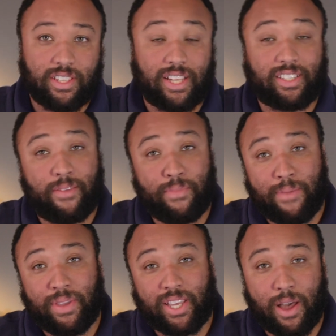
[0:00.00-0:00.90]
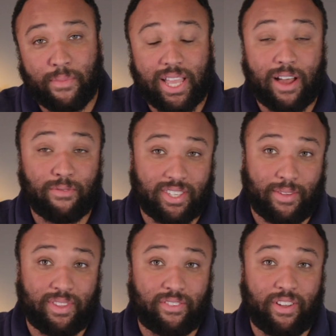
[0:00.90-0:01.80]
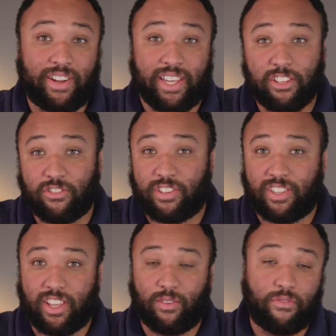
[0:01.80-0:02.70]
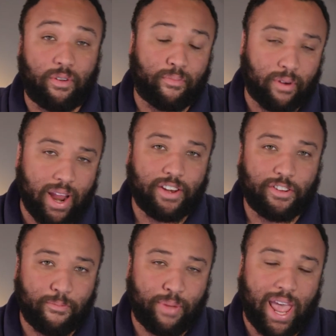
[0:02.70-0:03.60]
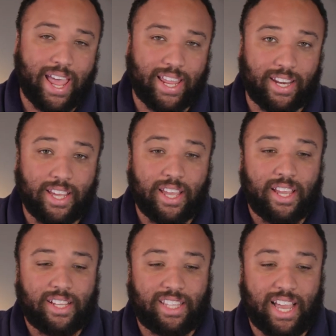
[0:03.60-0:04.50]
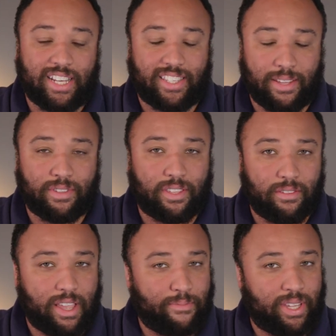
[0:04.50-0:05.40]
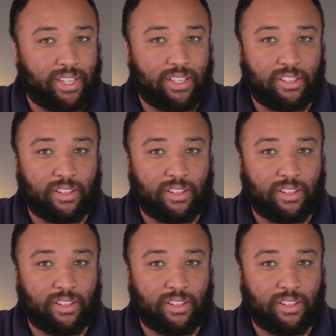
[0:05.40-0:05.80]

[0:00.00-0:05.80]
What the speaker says: like they may be coming out with something very interesting with a brand new patent that seems to be,